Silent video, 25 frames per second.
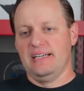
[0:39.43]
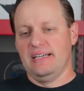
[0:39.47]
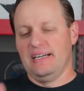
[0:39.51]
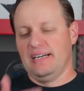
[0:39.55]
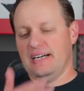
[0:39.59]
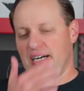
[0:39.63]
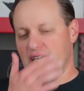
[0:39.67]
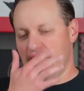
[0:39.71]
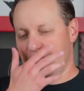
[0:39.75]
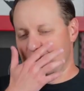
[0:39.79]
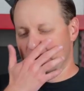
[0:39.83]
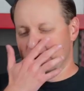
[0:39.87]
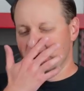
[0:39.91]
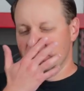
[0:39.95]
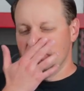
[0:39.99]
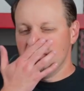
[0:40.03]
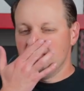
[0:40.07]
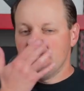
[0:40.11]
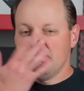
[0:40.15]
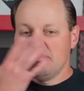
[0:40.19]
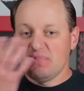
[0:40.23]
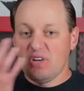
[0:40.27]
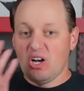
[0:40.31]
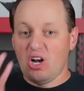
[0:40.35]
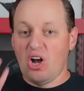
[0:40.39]
um,
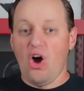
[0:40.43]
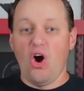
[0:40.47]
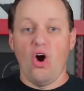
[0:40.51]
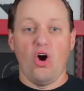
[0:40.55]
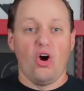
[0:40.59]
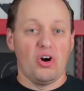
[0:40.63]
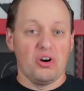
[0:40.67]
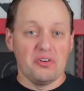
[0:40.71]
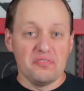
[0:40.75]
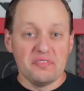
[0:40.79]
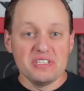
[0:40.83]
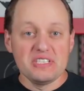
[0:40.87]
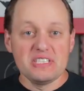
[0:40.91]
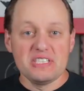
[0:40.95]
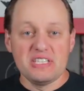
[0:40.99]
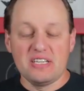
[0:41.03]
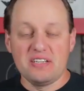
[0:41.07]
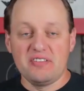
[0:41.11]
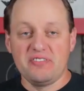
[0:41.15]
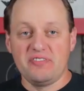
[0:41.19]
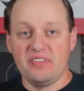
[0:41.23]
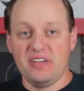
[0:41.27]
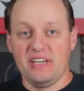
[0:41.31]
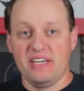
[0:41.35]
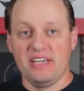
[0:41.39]
harvesting
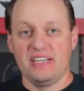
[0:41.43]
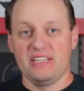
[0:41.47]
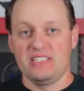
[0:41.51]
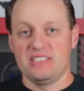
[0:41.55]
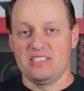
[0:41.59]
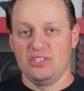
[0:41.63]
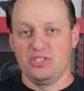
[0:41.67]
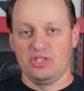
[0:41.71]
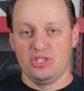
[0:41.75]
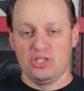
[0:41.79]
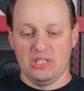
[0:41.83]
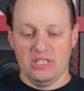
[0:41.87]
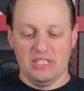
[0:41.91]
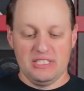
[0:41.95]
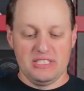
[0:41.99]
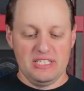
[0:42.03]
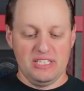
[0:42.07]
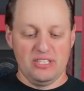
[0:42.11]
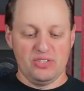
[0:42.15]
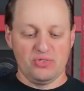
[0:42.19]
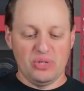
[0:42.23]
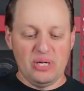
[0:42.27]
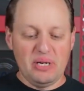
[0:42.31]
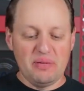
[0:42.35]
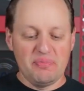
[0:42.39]
things such as, let's say,
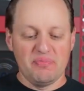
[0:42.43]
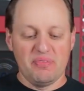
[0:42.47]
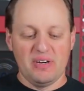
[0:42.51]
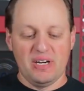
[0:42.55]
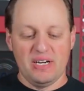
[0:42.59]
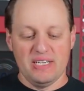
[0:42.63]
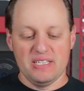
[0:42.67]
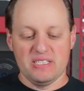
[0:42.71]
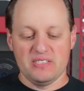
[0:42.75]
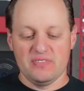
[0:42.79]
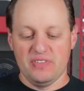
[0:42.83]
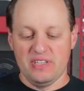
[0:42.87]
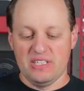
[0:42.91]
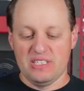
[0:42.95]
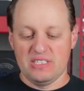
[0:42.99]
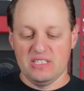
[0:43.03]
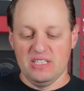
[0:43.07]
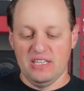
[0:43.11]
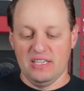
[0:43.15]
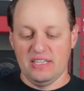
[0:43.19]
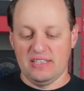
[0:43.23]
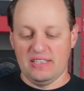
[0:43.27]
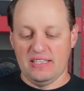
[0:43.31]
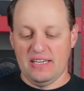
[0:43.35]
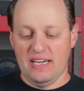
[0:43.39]
grapevines, things
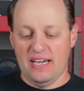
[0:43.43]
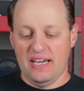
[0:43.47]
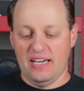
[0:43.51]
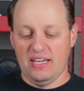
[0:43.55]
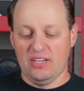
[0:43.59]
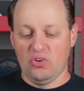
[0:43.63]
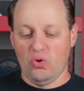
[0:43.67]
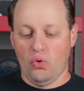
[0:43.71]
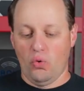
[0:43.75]
like that,